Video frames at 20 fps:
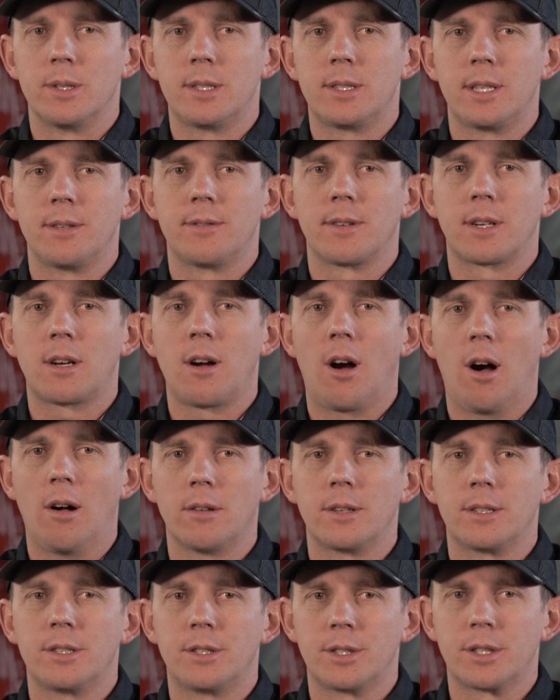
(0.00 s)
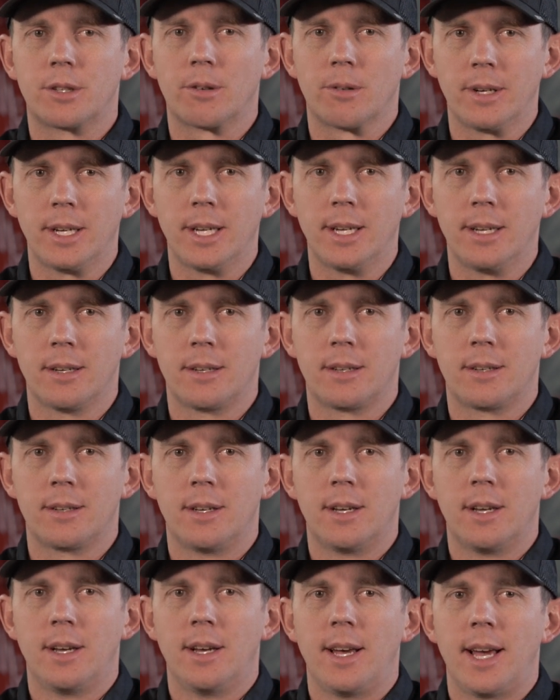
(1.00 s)
receive a college degree
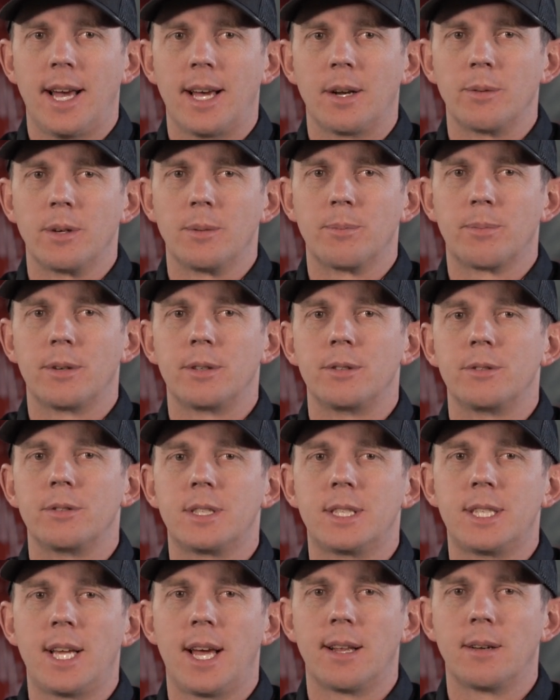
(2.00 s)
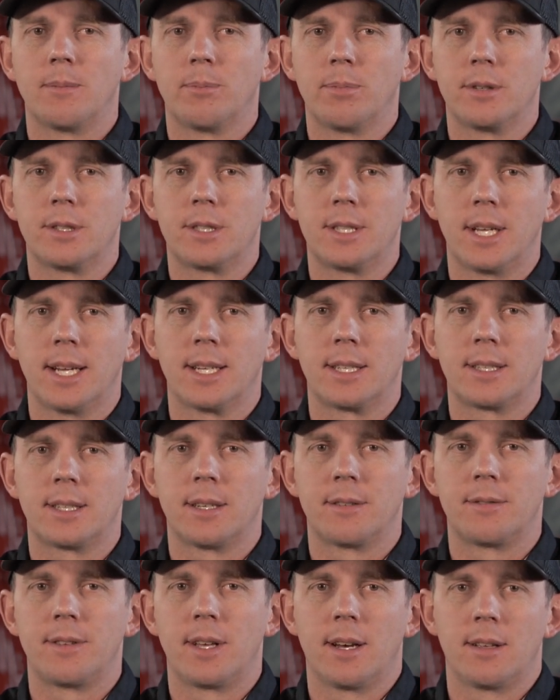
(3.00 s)
and we produce
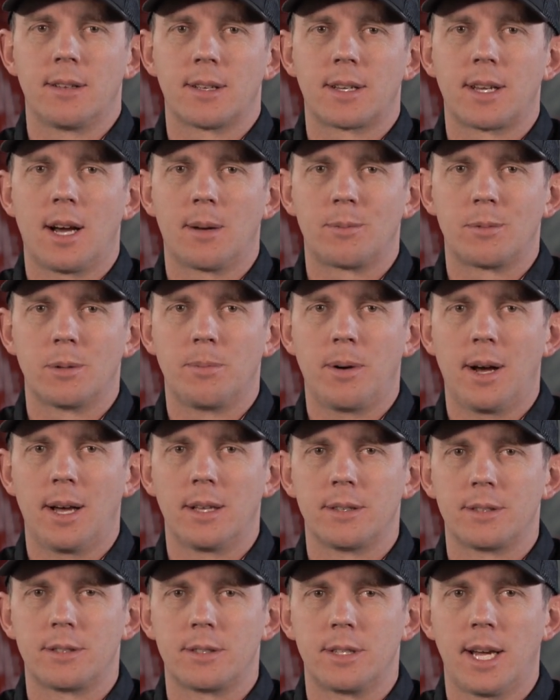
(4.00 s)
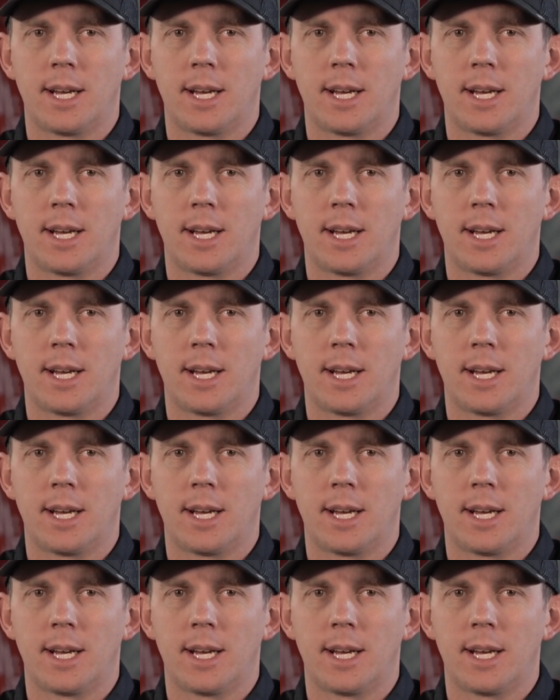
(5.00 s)
10% of the helicopter pilots